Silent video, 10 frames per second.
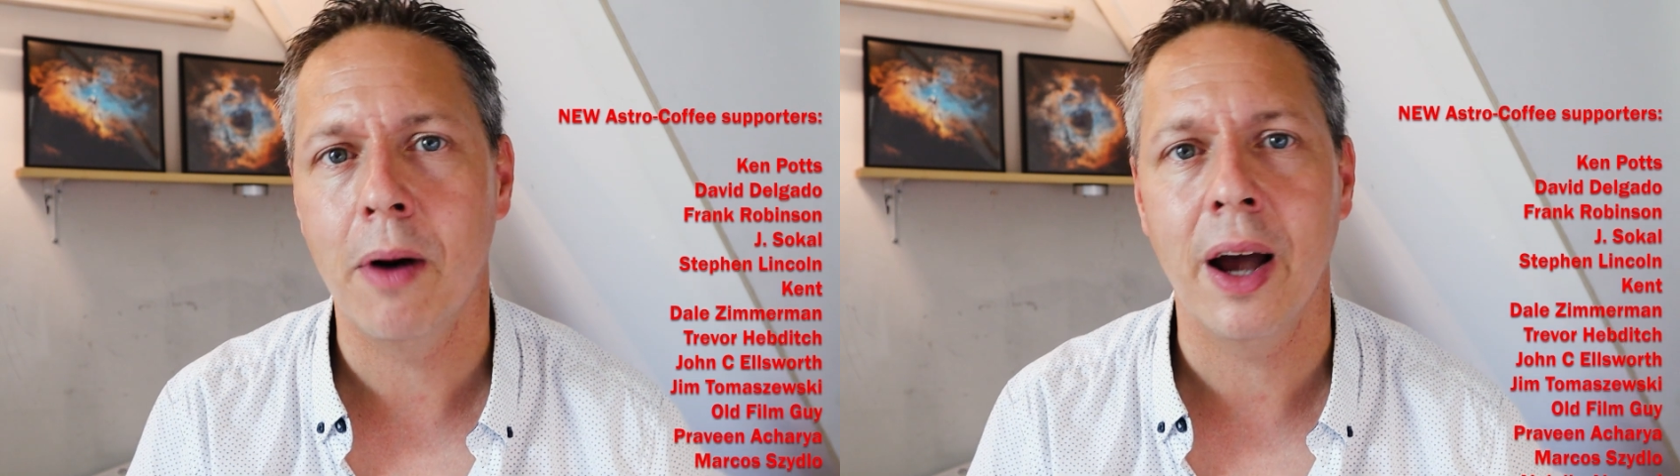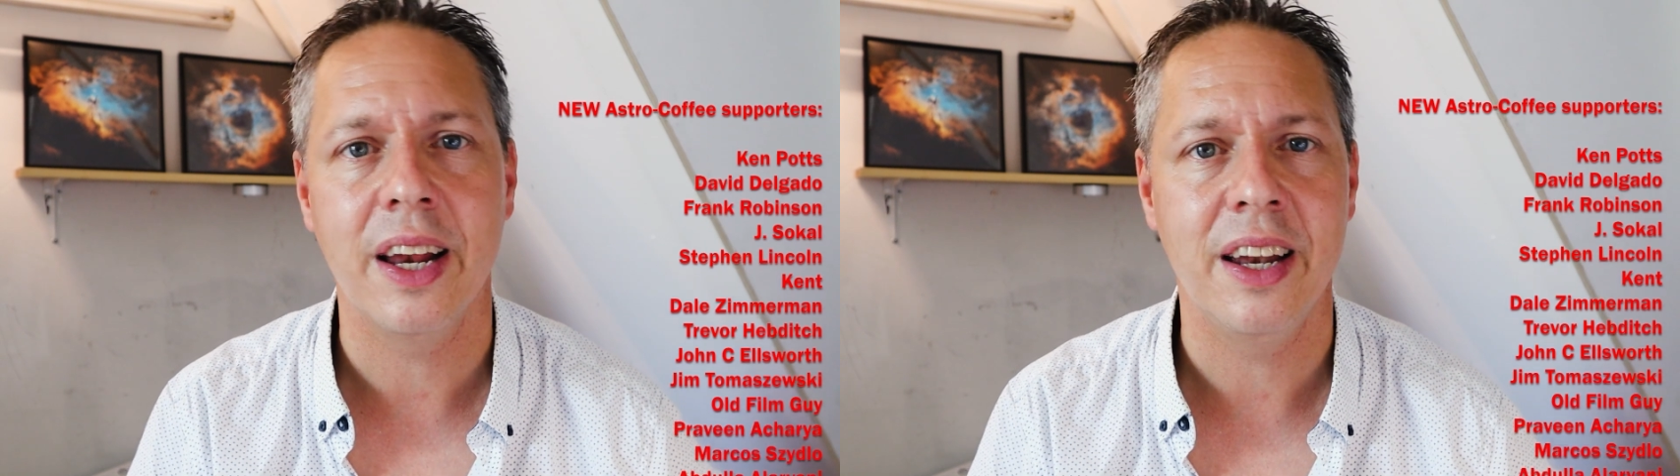
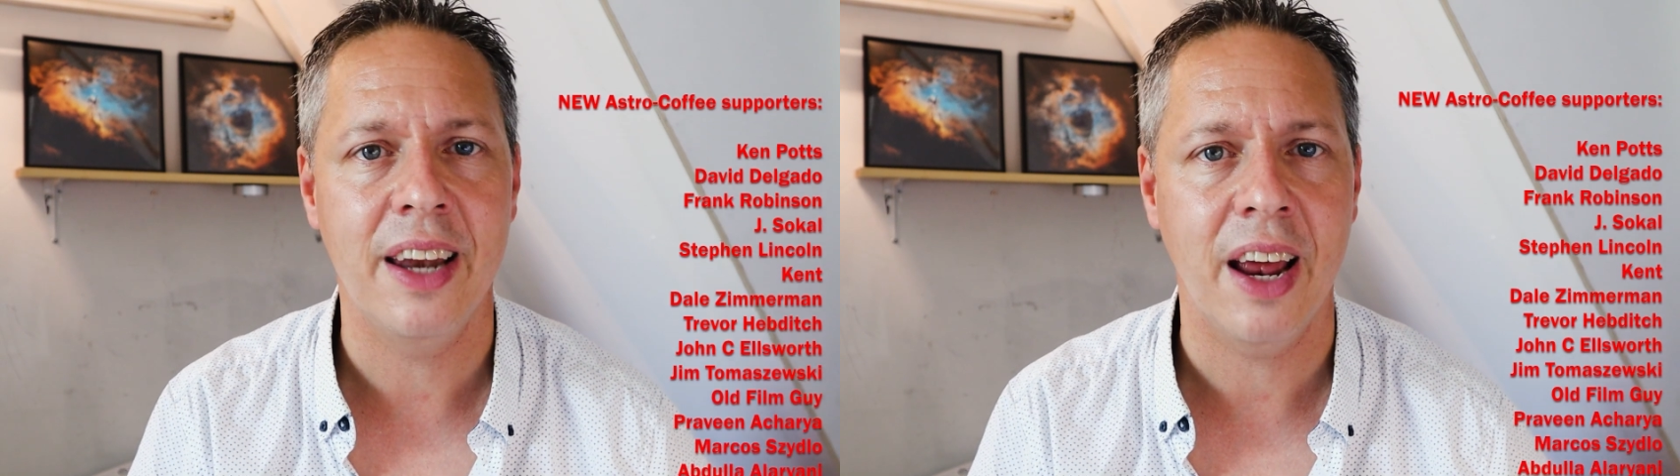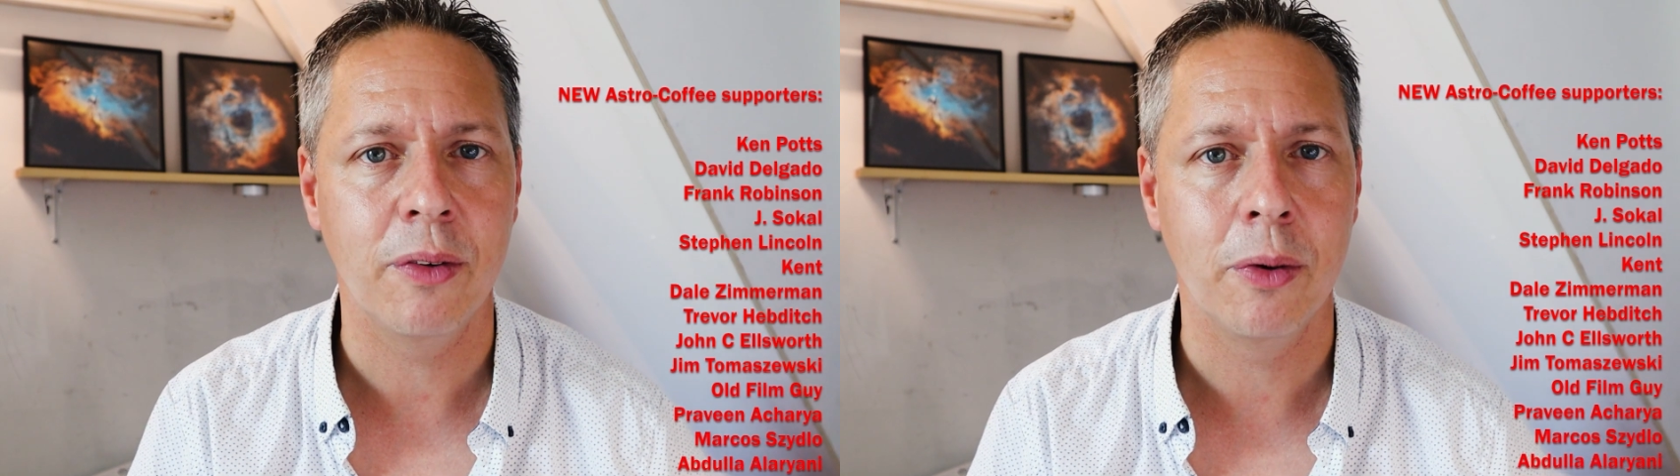my
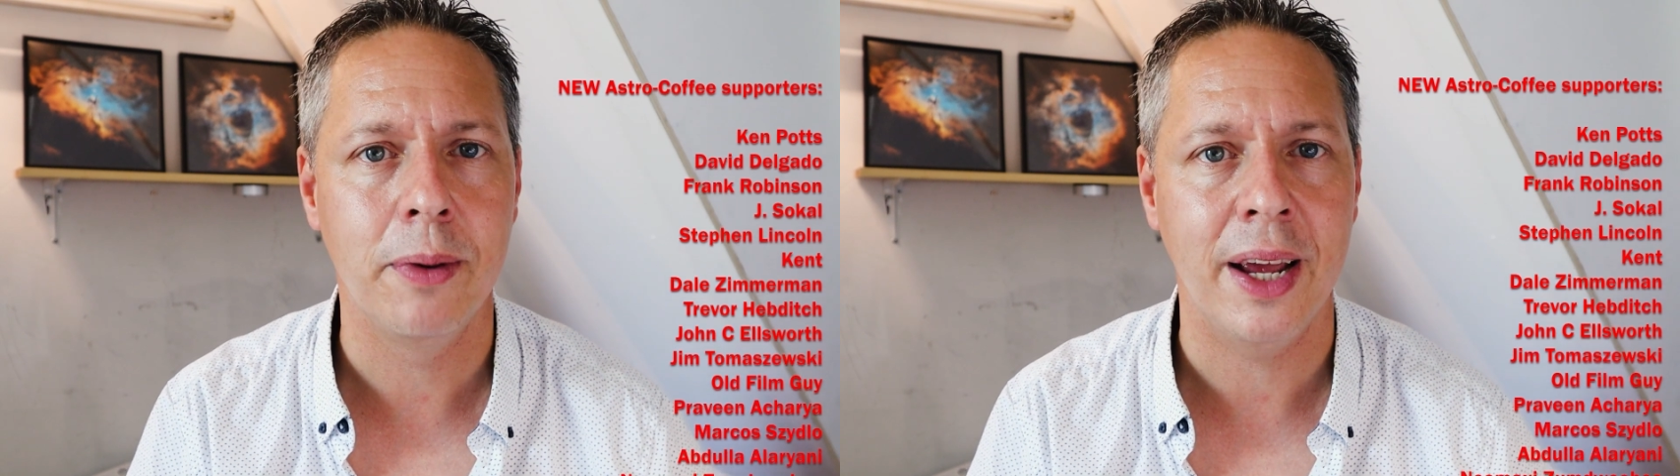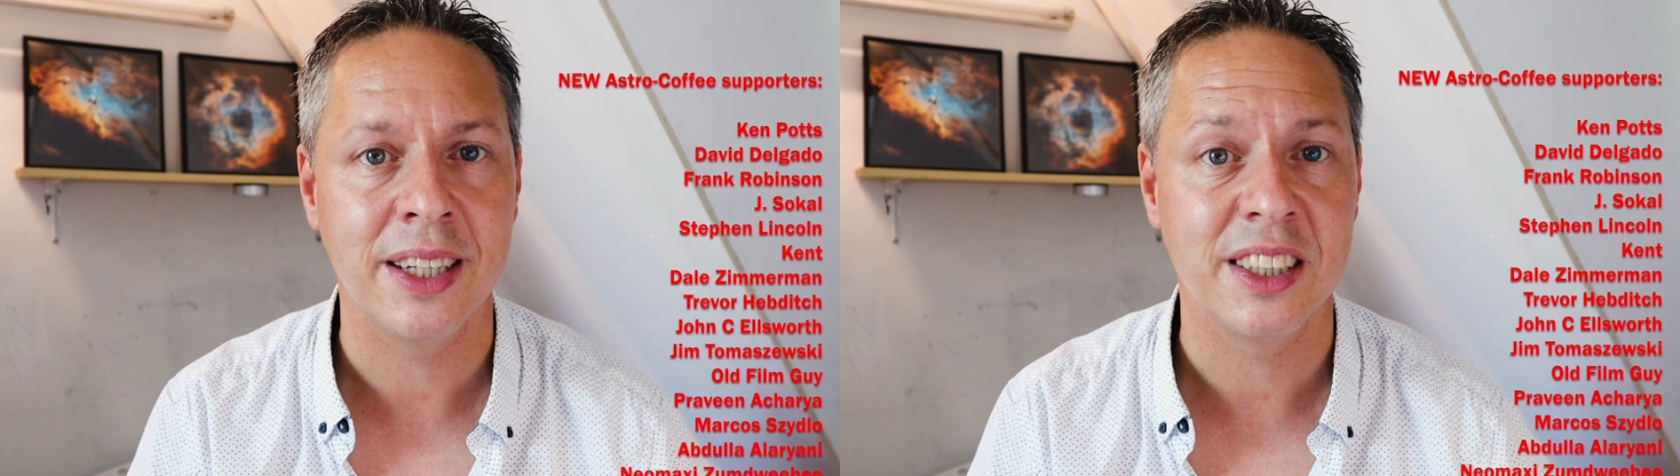
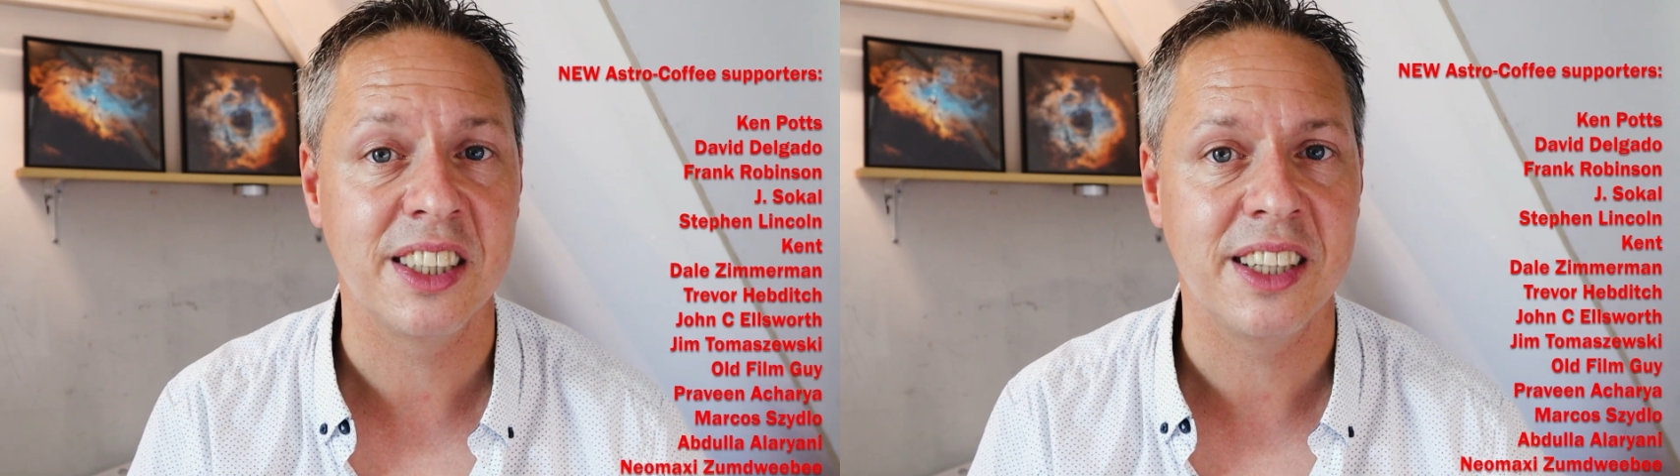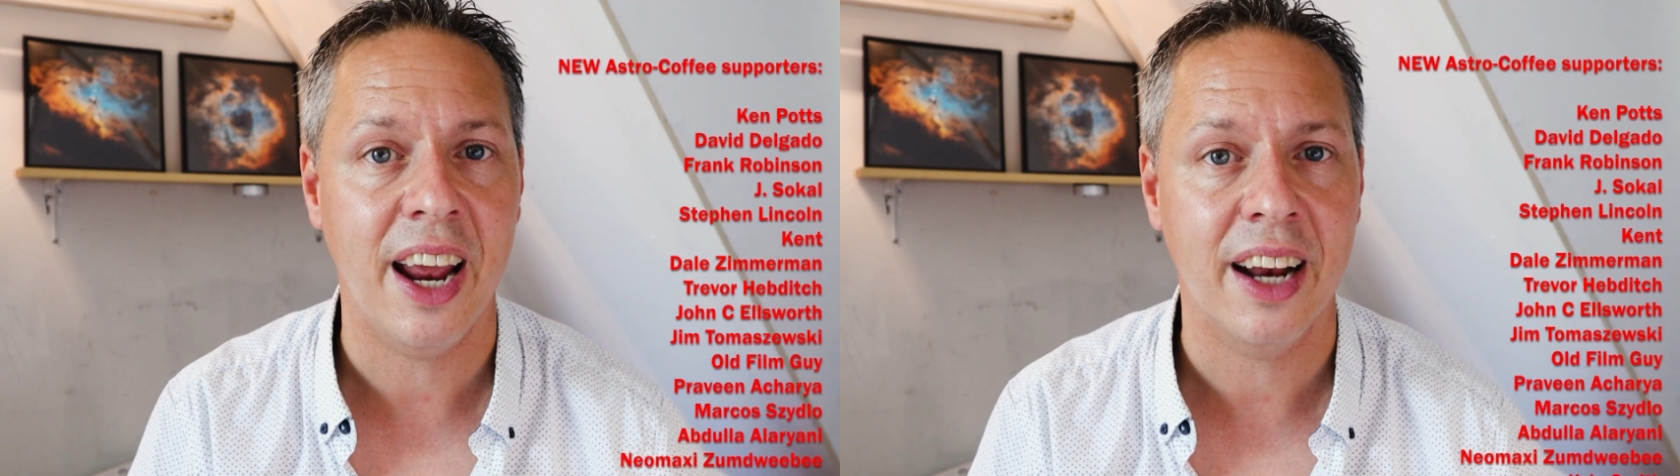narrowband
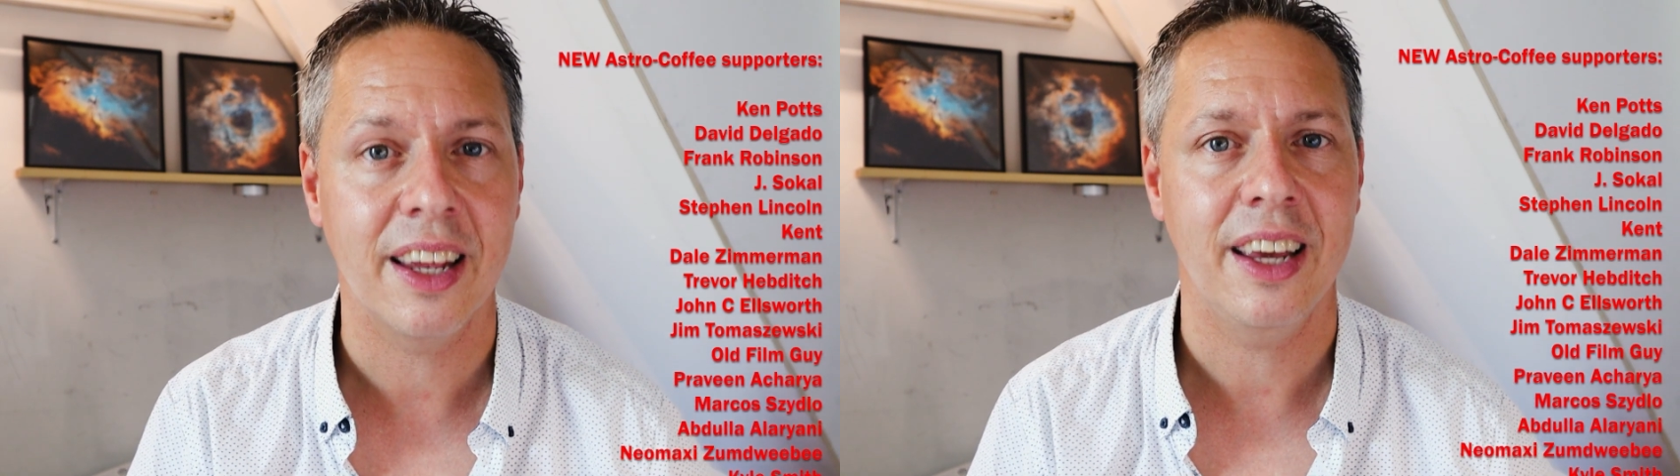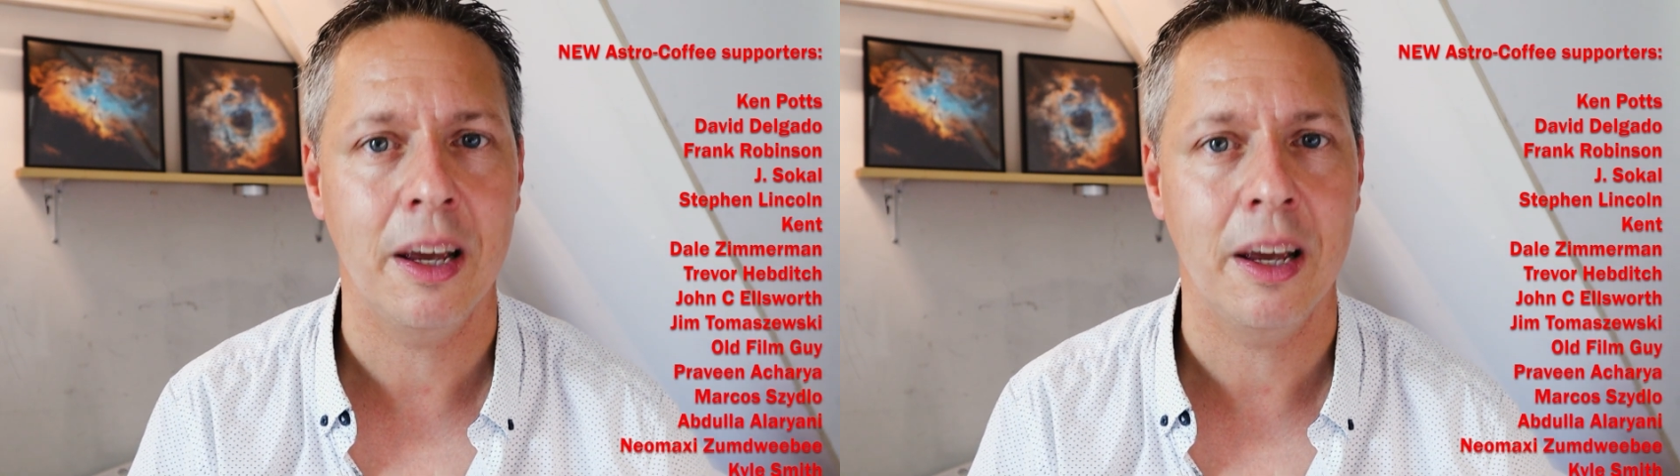stacked